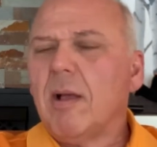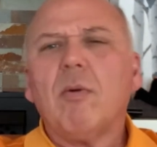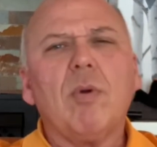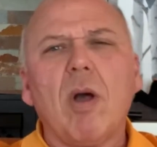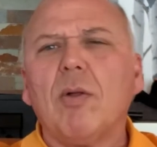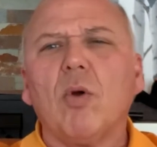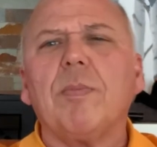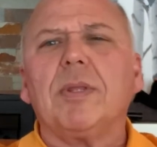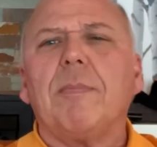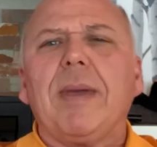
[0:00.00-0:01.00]
We all know
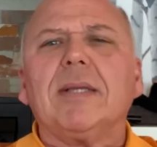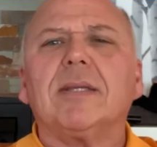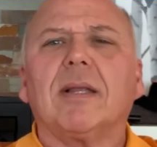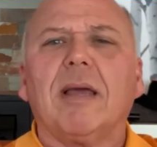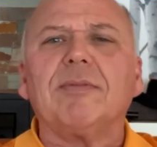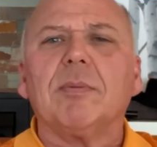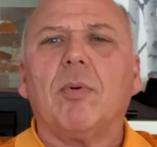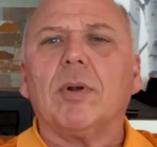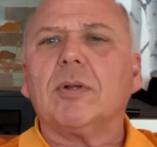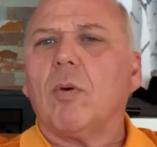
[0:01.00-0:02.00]
about the basic life
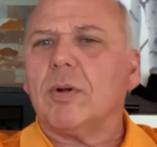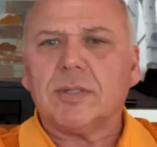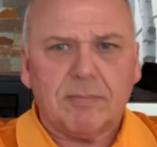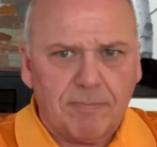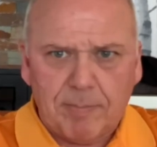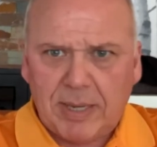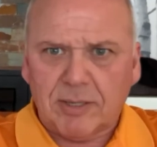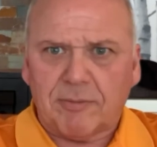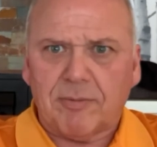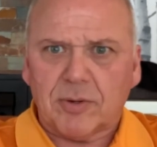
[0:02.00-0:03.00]
support course,
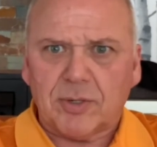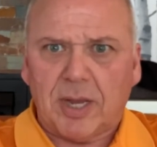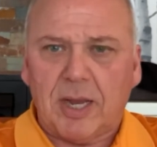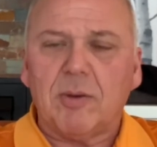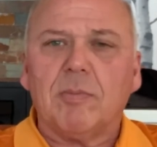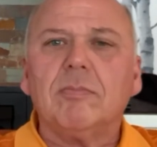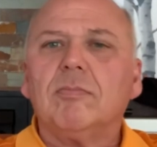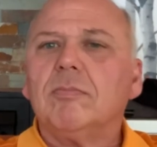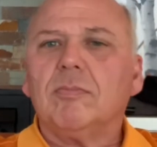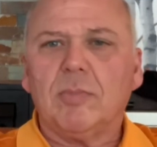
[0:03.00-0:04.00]
basic first aid
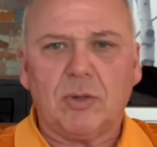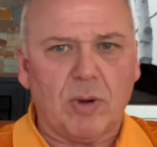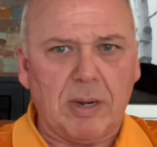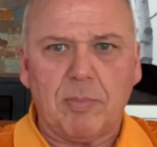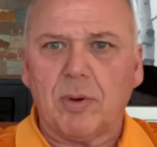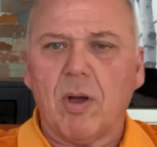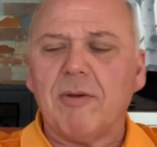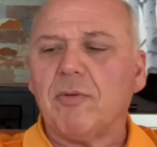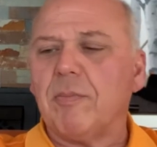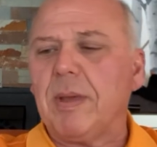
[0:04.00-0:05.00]
we try to put on
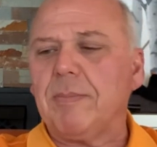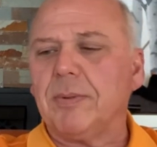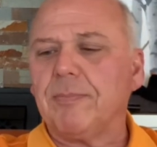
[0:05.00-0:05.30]
for people.